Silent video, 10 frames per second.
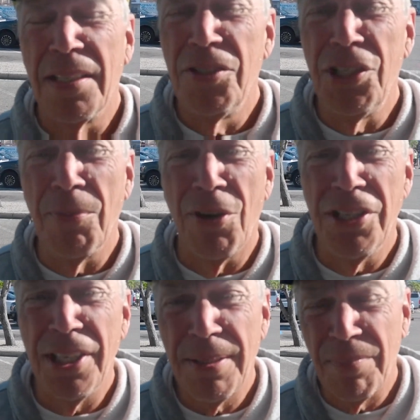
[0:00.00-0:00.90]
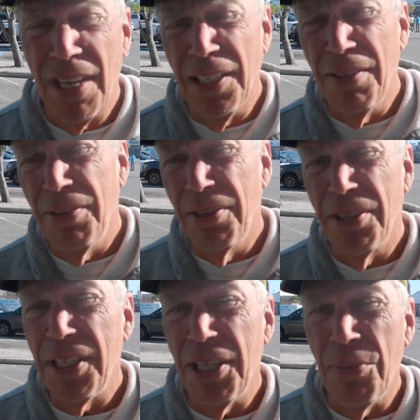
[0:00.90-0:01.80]
Jim Krysiak. I live here
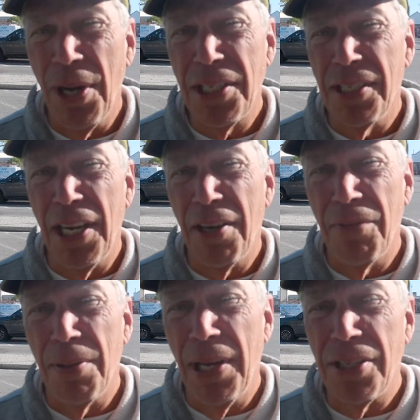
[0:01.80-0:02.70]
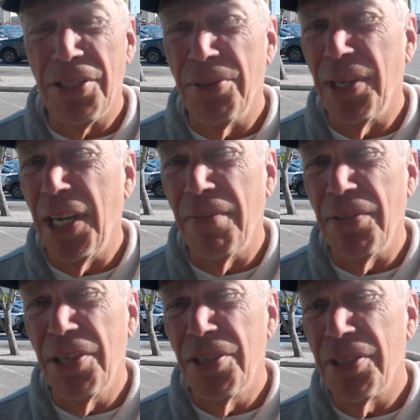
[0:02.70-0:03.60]
in Key West now for the past 2.5
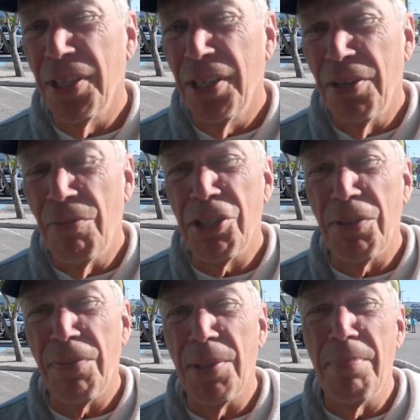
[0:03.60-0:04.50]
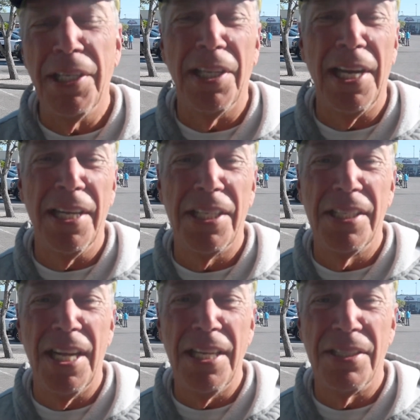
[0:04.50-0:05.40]
years. Originally from the Mid-Atlantic
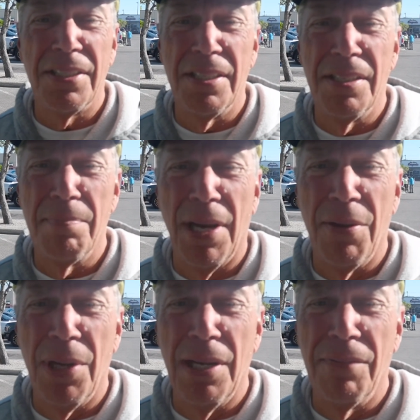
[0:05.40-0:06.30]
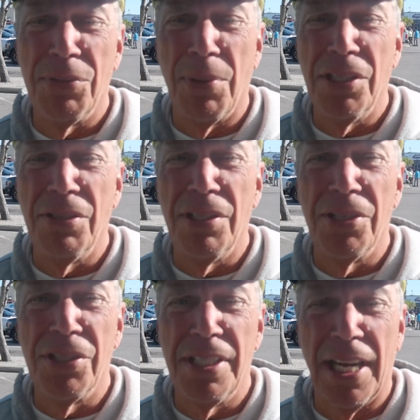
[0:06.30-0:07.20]
states and by way of 22
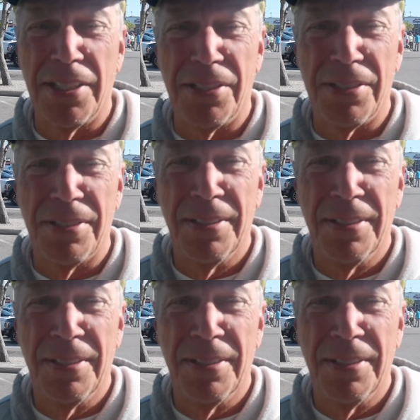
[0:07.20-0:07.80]
years in Texas.